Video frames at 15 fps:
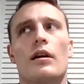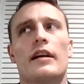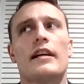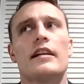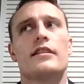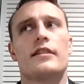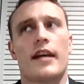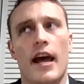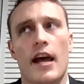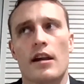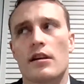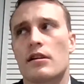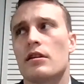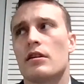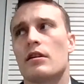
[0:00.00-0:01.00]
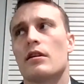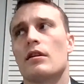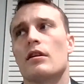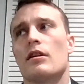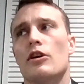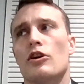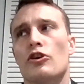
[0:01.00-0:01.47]
content
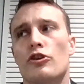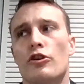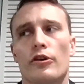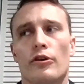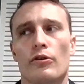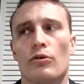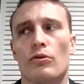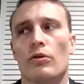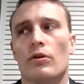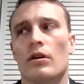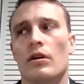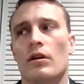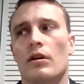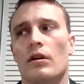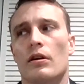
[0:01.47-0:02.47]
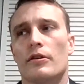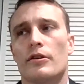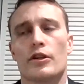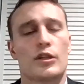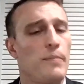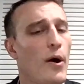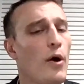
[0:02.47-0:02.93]
to
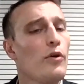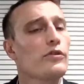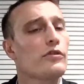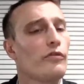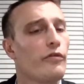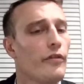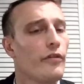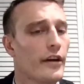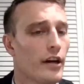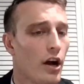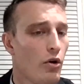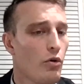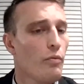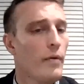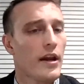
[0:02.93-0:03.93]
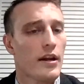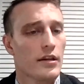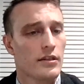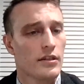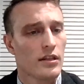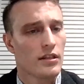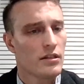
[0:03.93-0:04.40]
dispose of their own
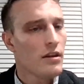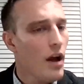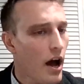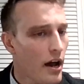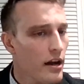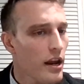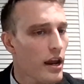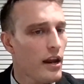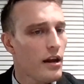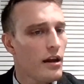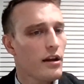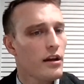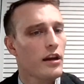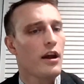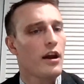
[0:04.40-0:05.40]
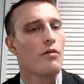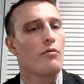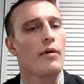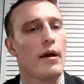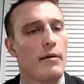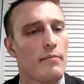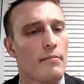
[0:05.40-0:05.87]
witnesses, not in
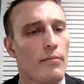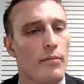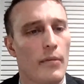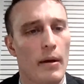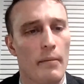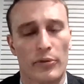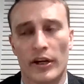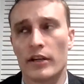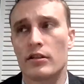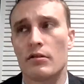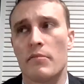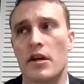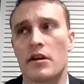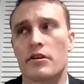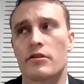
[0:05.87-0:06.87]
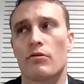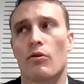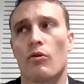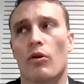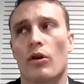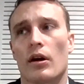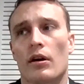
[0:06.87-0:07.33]
imprisonment
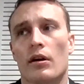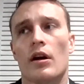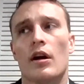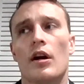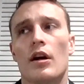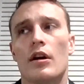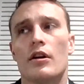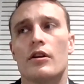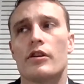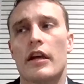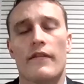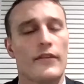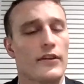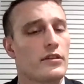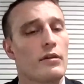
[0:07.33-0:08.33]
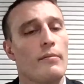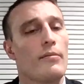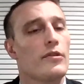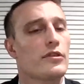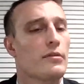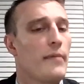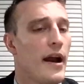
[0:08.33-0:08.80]
or even
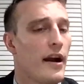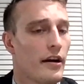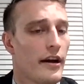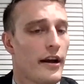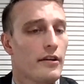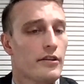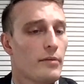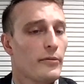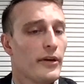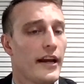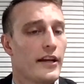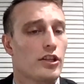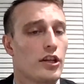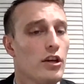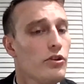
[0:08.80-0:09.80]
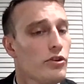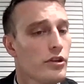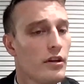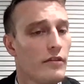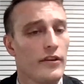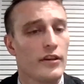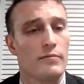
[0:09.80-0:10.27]
summary execution
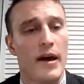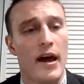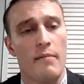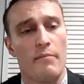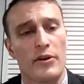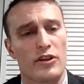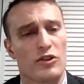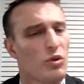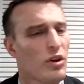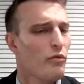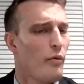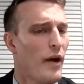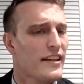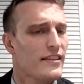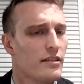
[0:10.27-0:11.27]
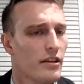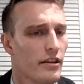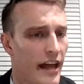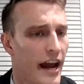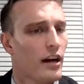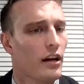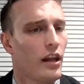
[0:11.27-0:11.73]
of these men, but to sort of waste
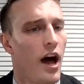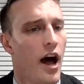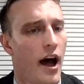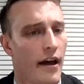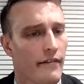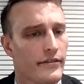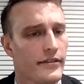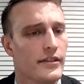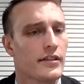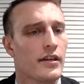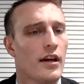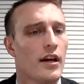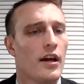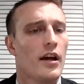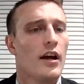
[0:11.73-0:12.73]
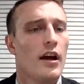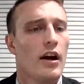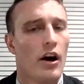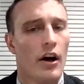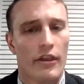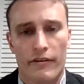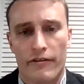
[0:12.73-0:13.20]
their lives
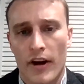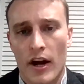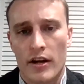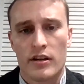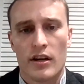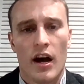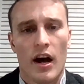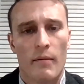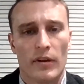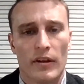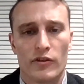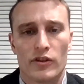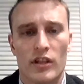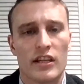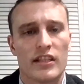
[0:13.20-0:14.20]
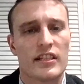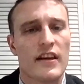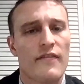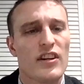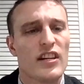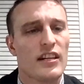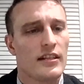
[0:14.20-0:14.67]
on the front. I believe it was the
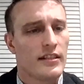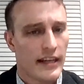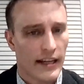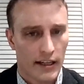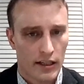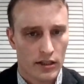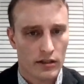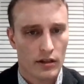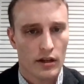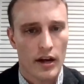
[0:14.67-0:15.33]
76